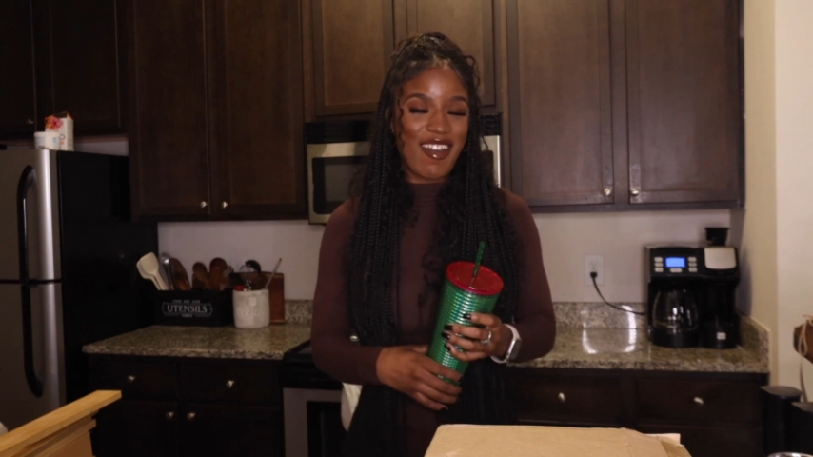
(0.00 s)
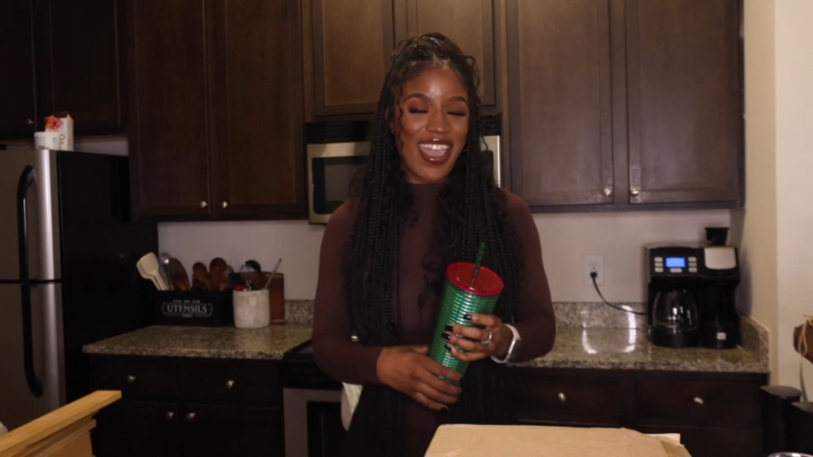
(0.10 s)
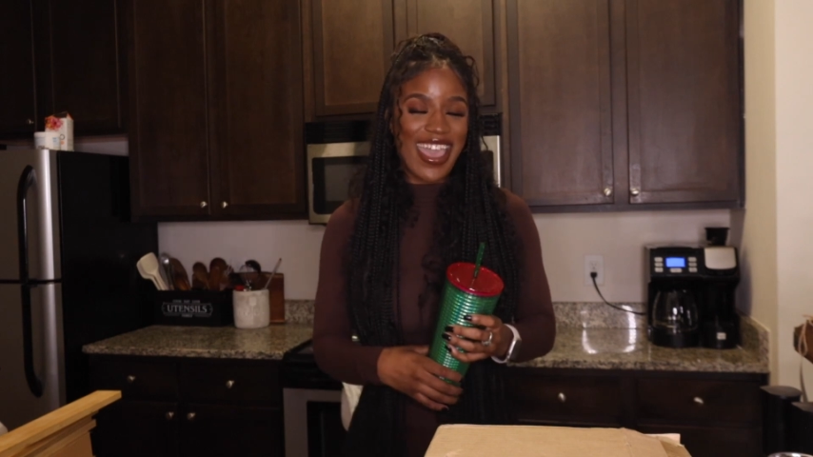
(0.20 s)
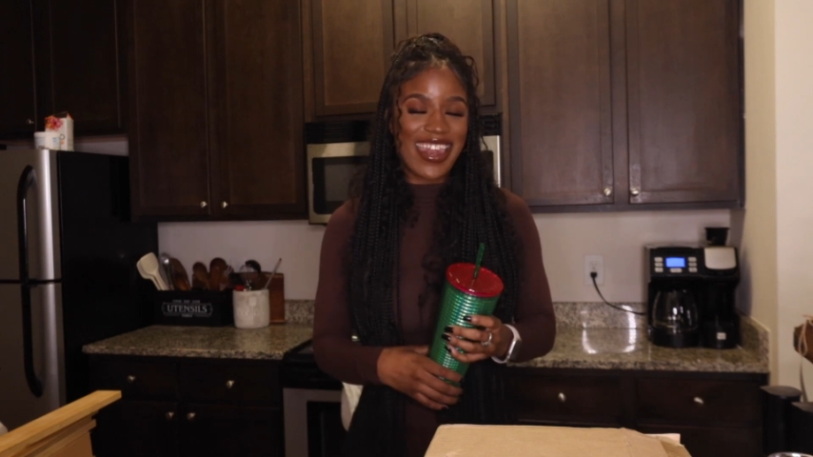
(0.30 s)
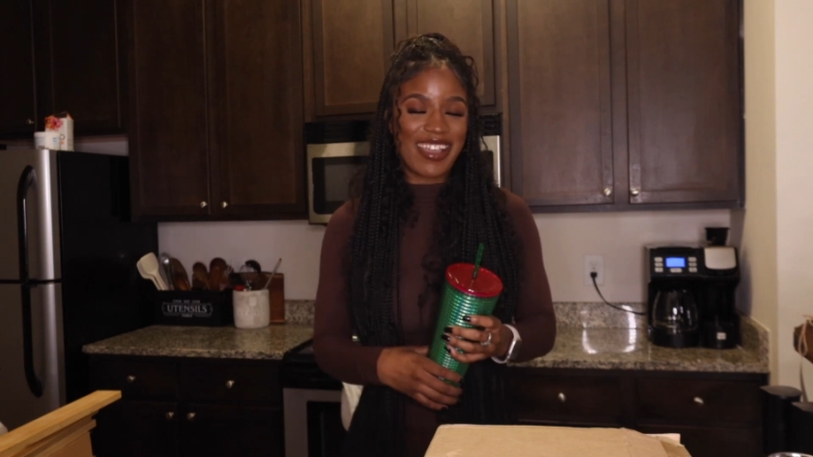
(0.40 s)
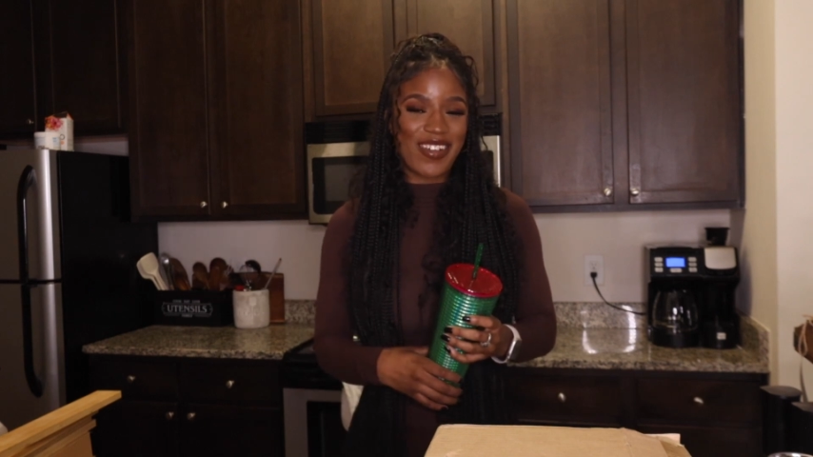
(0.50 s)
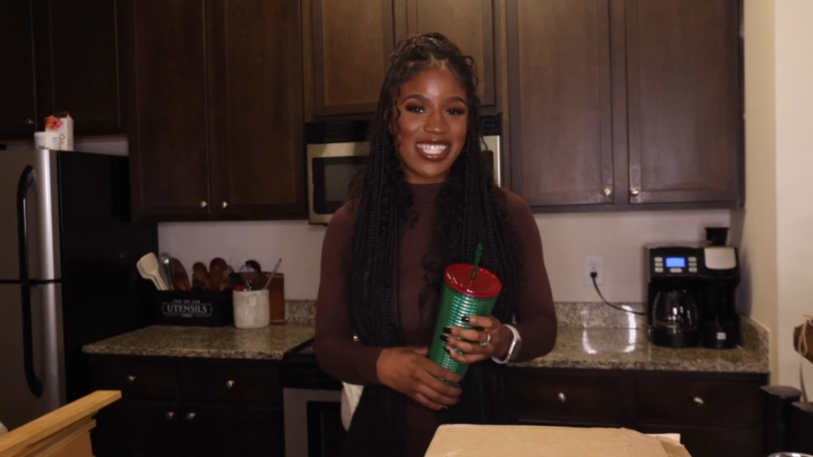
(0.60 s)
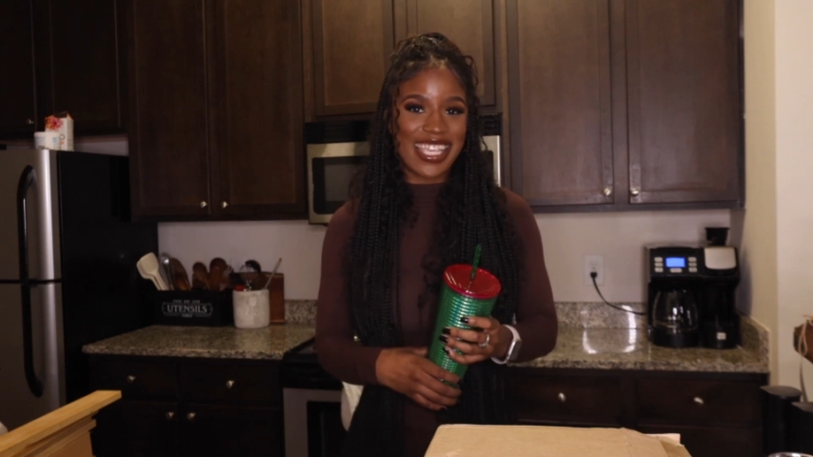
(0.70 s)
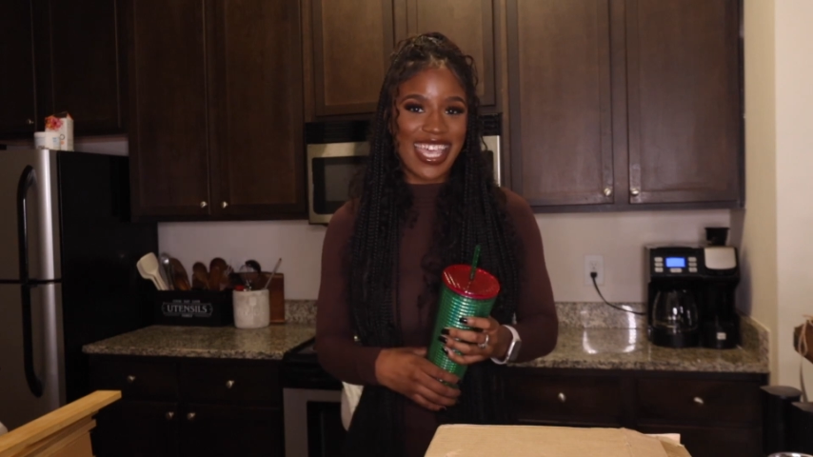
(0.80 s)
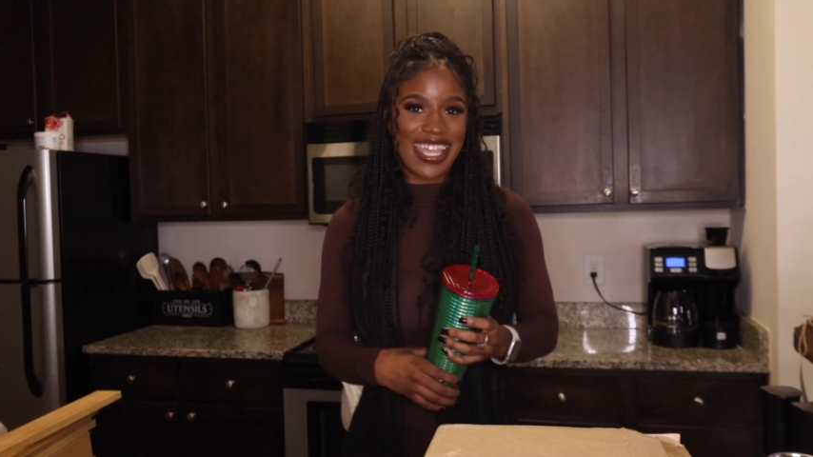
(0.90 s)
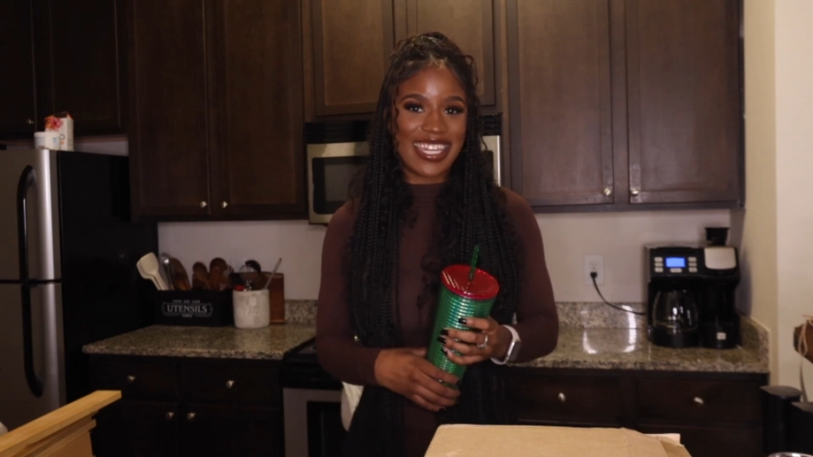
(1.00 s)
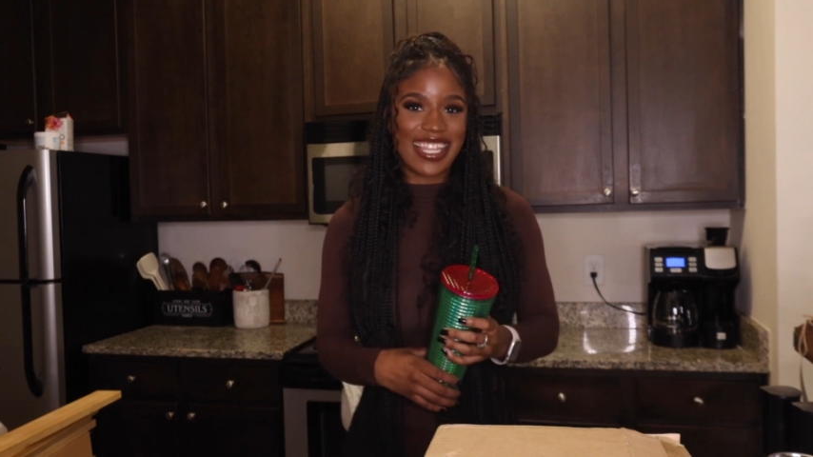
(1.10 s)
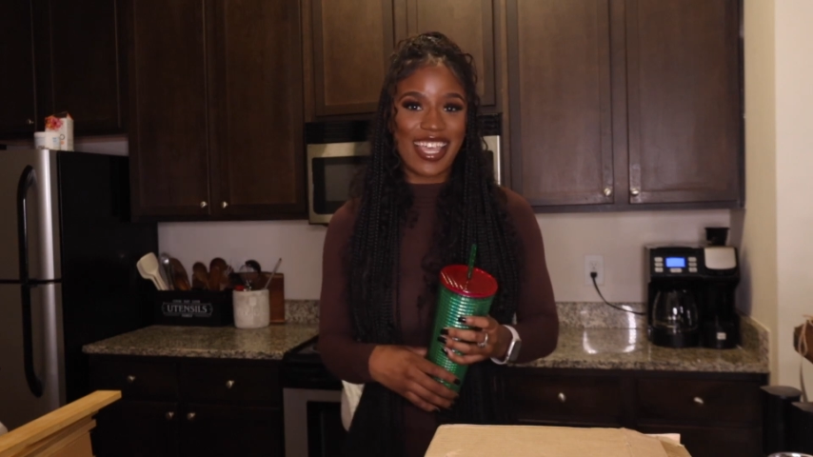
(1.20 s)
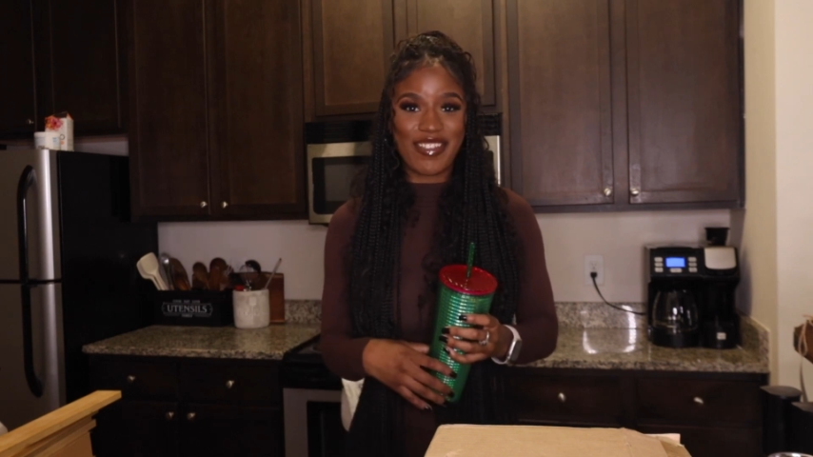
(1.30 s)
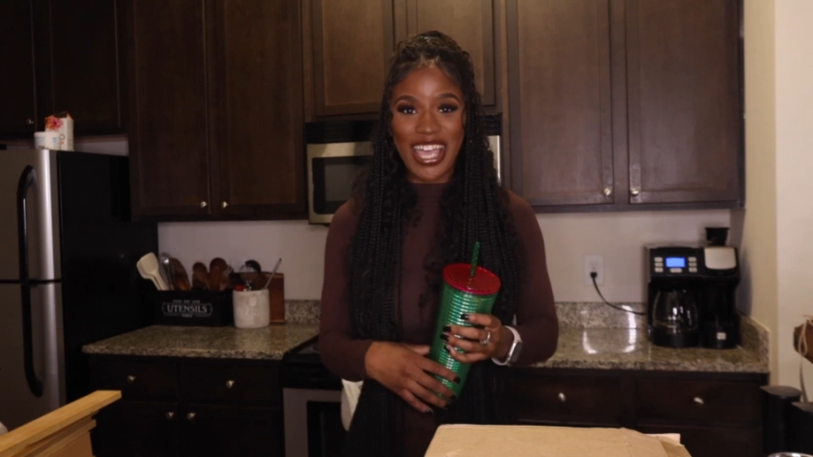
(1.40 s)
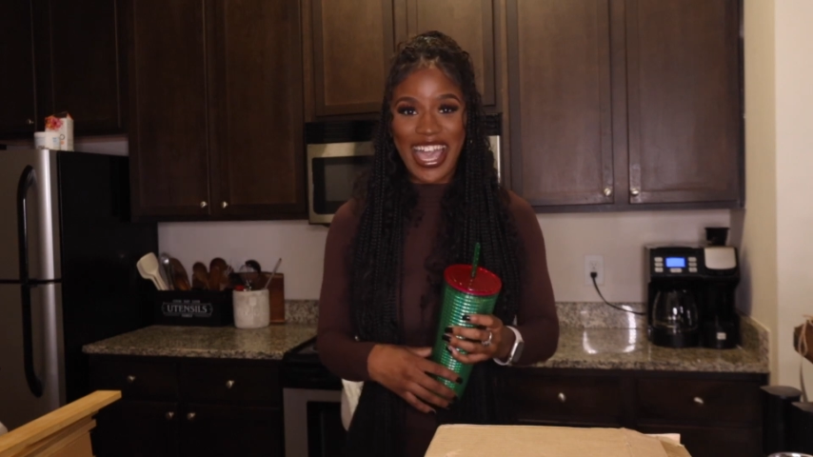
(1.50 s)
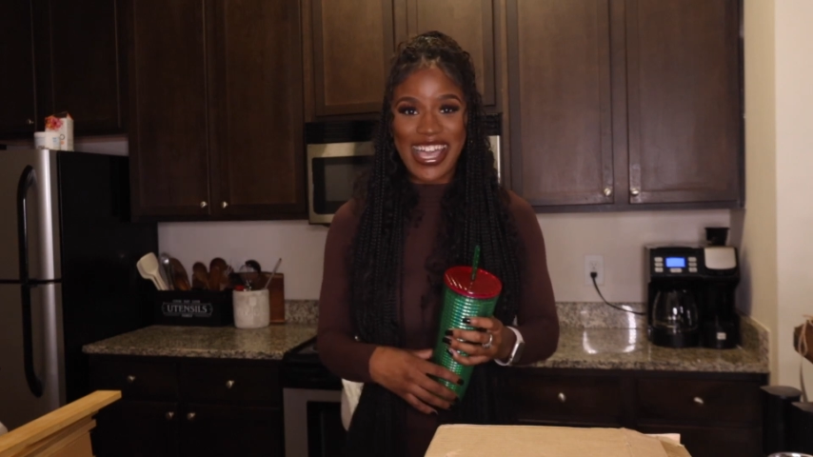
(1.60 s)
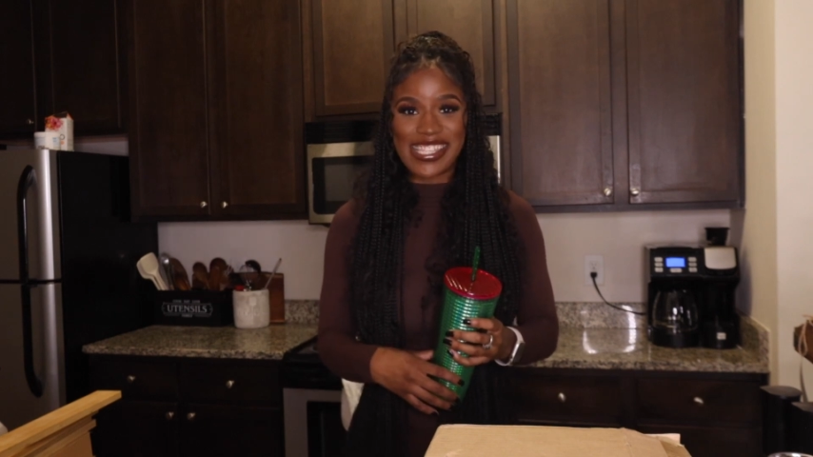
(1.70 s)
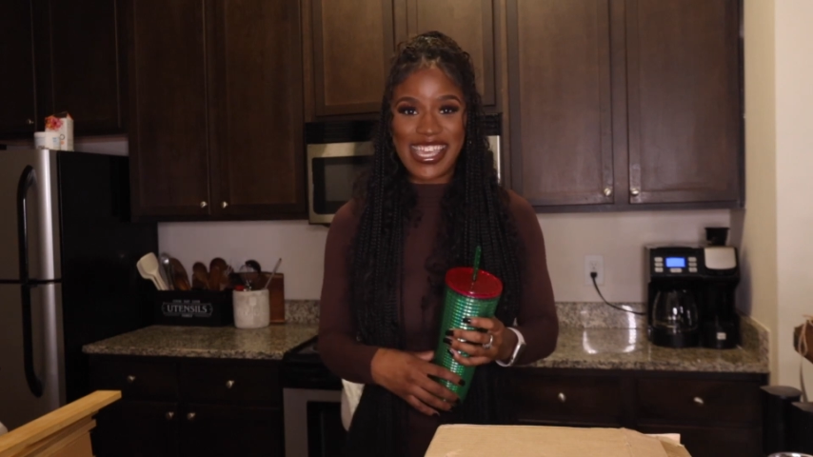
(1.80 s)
And once again, love you guys,